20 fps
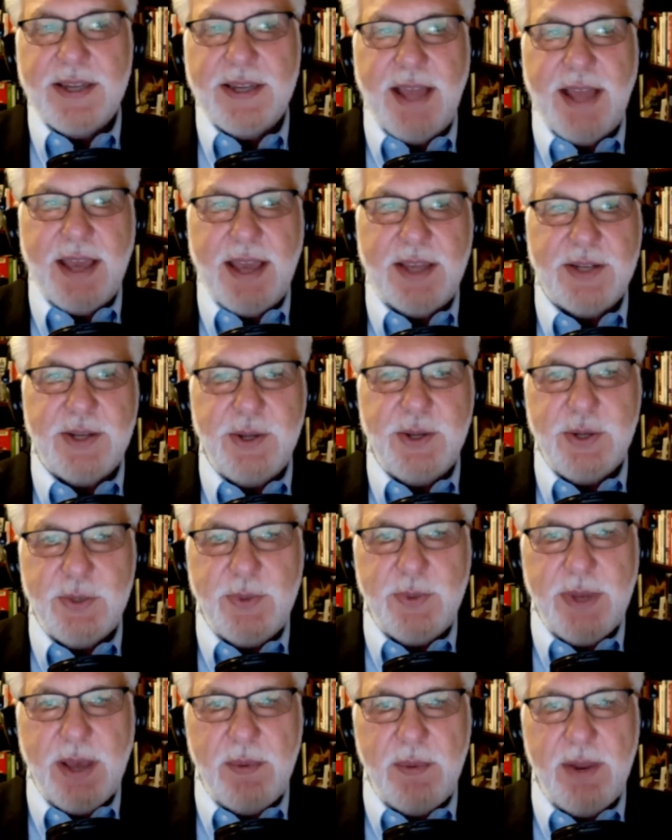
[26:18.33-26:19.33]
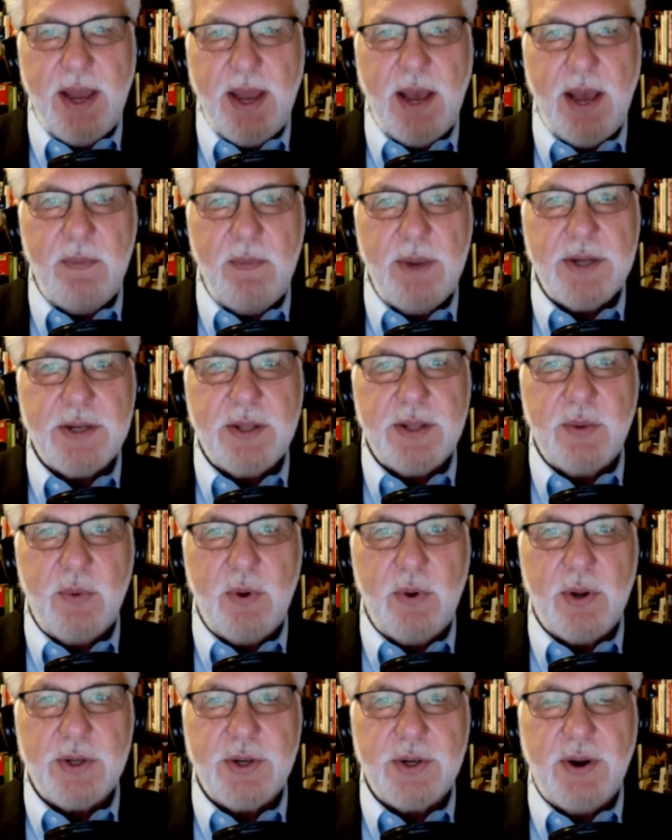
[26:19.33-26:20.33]
like, excuse me, I mean, how much of the
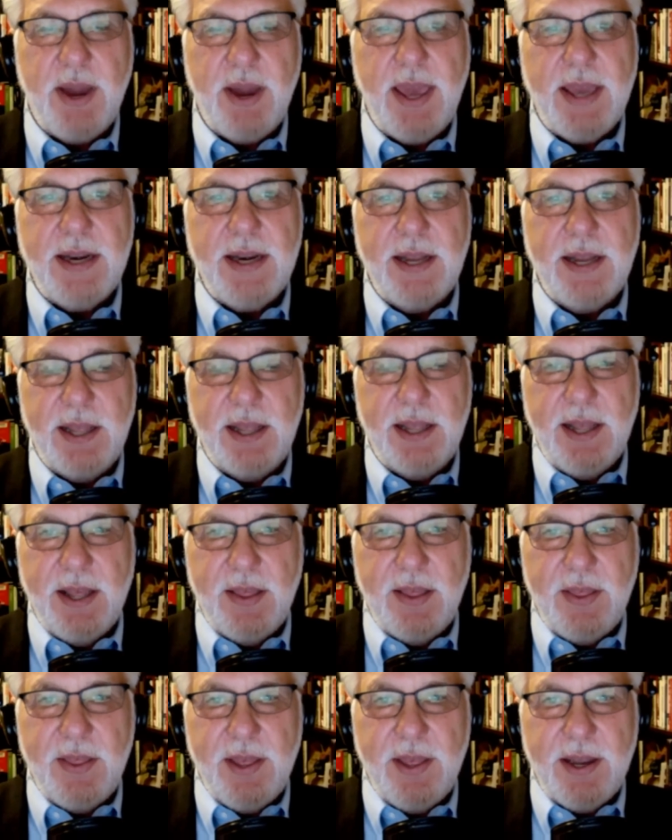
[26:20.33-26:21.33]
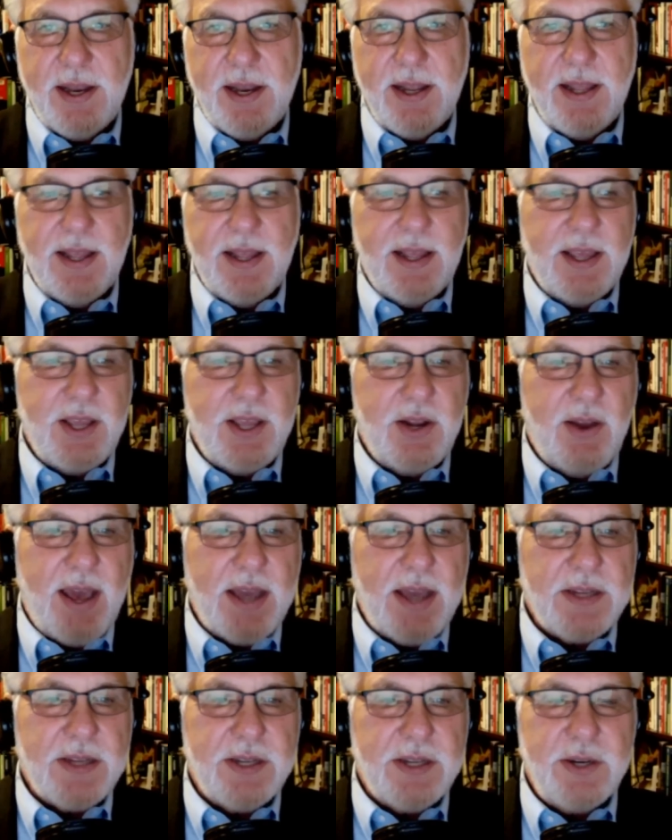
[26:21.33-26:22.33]
world trade that
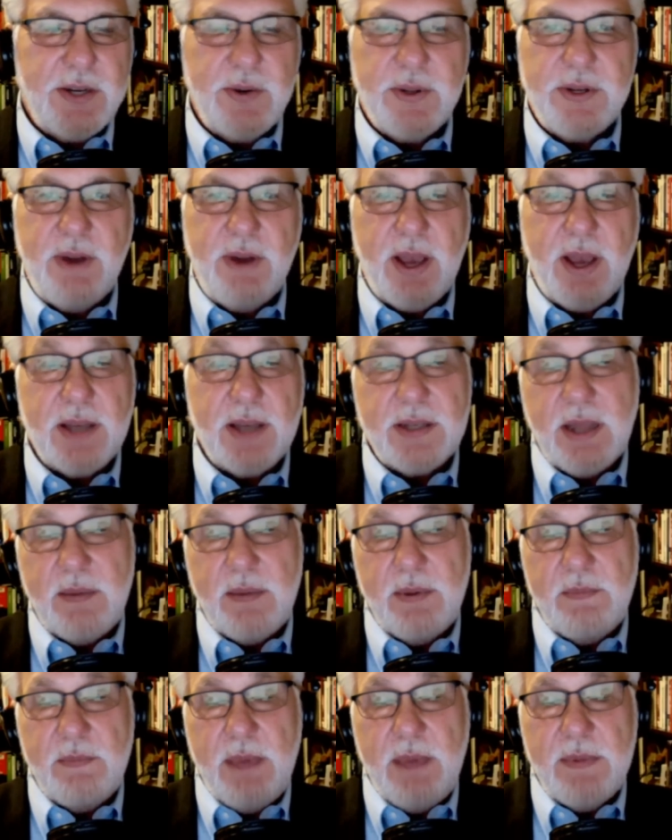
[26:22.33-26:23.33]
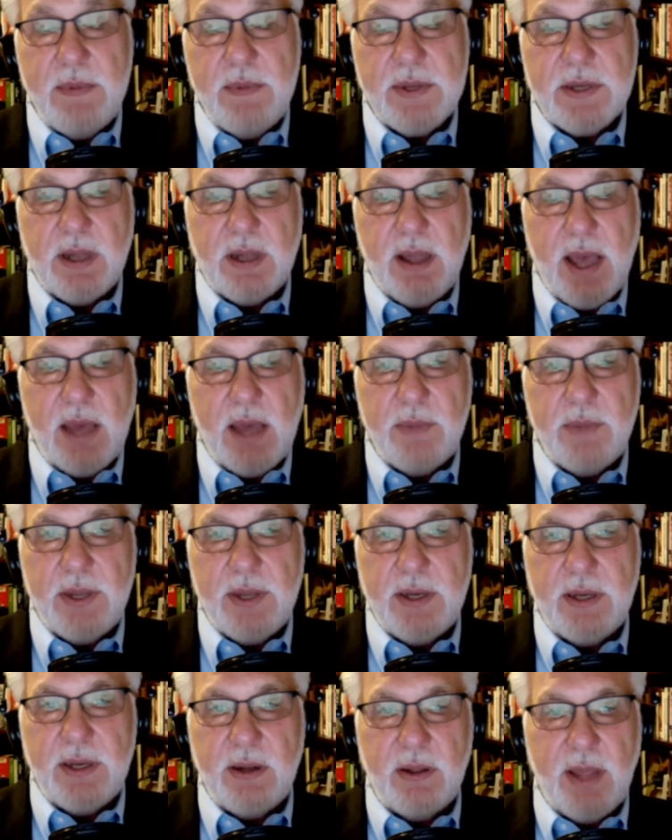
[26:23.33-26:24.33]
has to do with drugs? I mean, maybe it's a lot, but
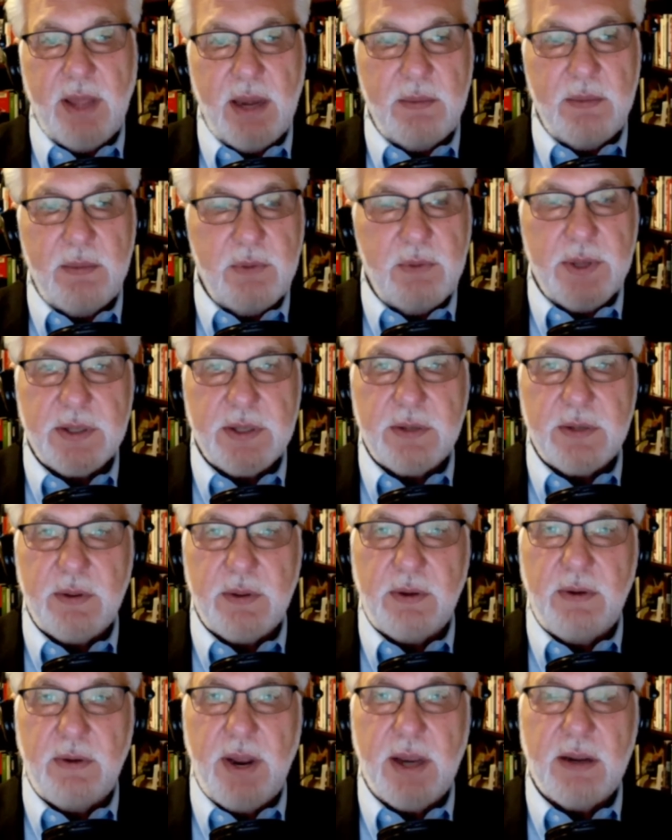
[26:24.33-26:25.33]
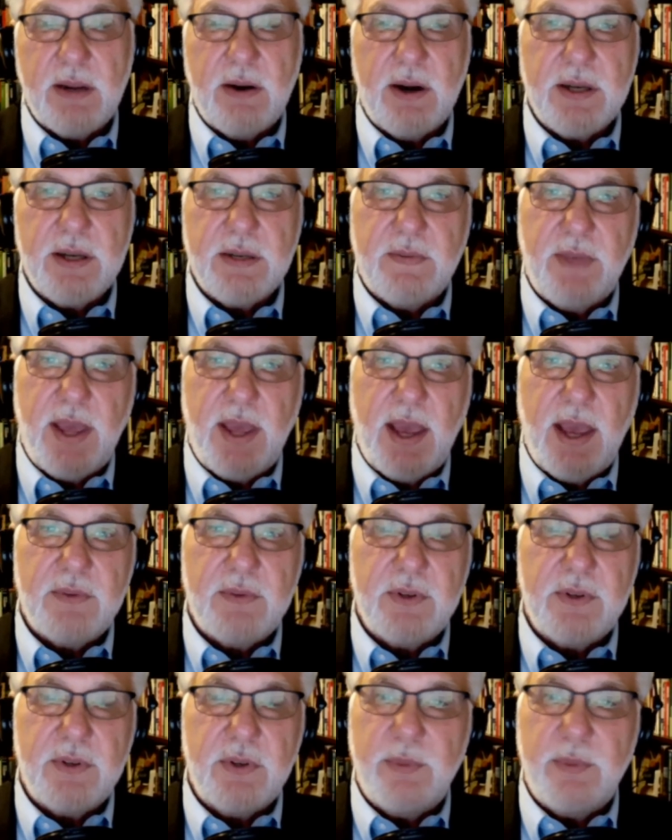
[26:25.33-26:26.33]
let them do business with credit cards if they have
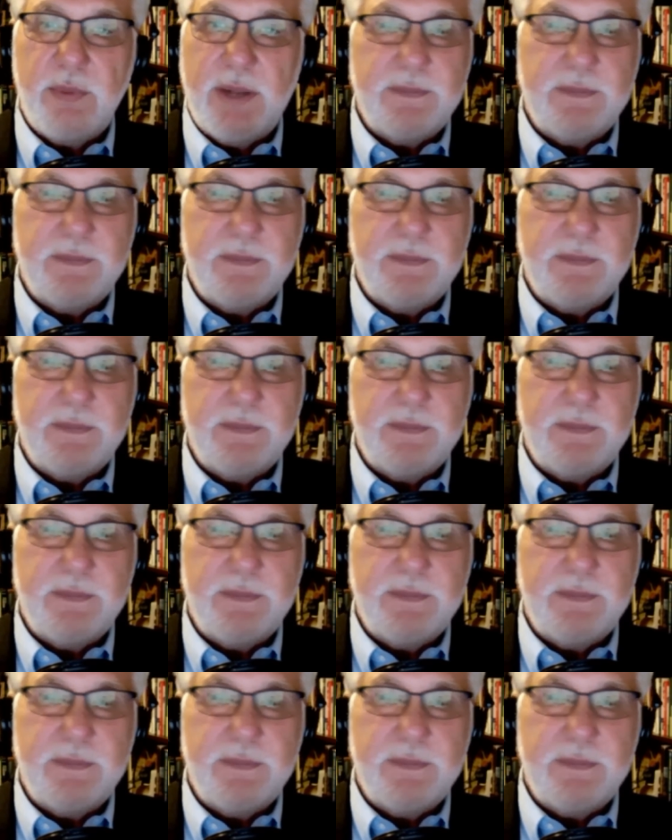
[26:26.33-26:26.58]
to. But